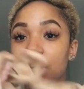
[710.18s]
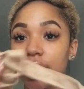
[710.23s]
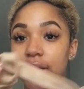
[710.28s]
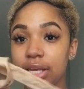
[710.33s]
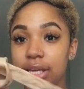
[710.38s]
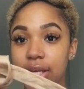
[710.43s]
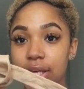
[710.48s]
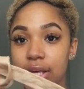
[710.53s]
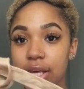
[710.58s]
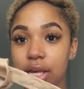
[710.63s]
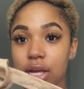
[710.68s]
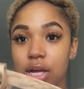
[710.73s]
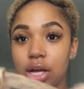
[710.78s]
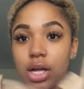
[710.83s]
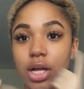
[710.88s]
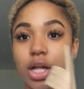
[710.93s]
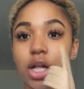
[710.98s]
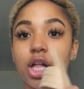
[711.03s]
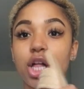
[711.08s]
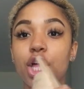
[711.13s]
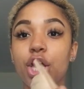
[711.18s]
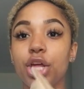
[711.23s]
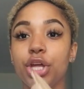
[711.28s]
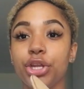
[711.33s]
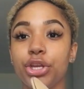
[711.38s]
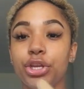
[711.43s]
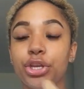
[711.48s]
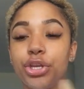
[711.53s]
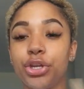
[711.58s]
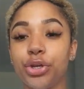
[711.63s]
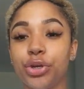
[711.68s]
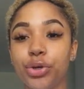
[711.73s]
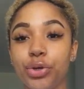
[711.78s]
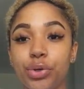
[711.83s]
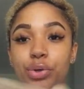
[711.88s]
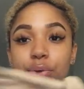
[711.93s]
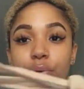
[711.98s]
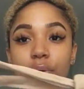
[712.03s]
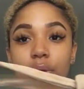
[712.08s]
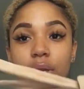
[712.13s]
chunky heel,
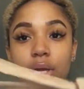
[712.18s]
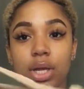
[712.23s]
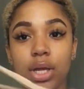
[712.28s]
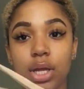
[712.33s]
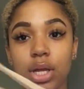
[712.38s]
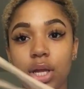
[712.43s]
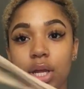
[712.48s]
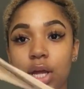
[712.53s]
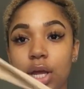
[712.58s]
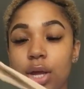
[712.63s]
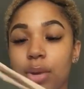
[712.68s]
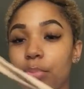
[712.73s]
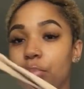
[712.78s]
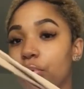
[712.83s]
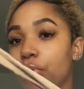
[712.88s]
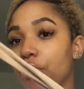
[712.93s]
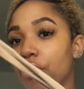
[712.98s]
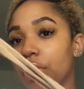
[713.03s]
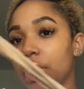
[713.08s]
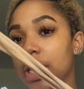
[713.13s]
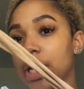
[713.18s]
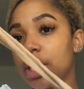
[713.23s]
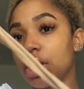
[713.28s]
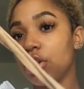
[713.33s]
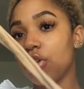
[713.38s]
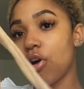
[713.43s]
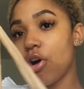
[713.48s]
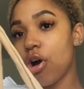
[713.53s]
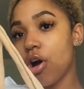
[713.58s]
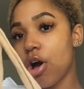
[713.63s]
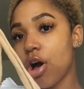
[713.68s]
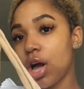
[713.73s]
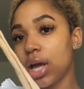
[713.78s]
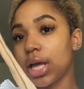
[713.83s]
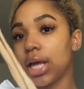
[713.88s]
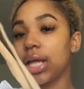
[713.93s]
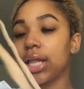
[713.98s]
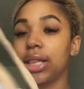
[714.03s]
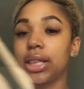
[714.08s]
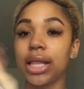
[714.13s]
nude, pretty
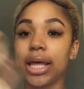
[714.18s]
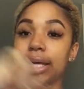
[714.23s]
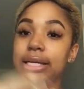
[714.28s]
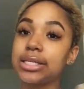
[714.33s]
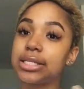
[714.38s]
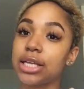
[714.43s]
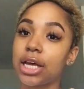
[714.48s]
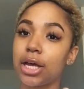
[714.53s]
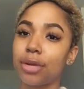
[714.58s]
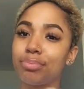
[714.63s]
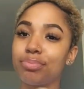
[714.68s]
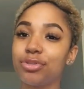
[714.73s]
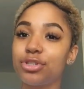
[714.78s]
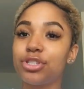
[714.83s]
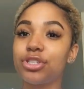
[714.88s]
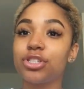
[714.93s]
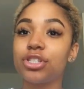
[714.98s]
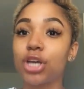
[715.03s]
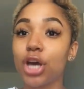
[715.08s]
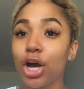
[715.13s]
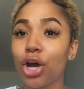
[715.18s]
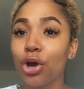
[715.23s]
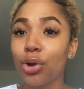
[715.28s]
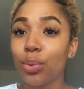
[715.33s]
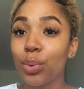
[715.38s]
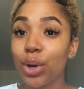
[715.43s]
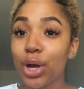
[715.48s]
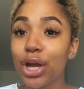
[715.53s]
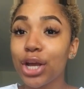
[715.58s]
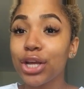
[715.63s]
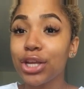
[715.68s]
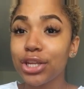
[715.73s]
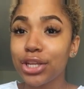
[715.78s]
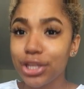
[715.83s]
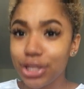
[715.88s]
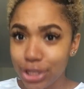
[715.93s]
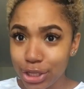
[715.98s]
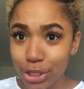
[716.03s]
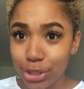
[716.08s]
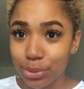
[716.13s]
long lace up. So
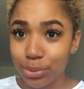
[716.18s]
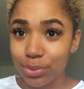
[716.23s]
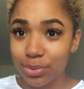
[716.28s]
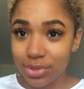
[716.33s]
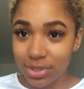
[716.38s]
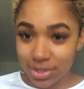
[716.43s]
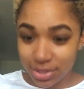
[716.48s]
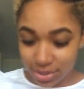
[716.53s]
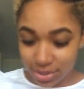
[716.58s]
cute.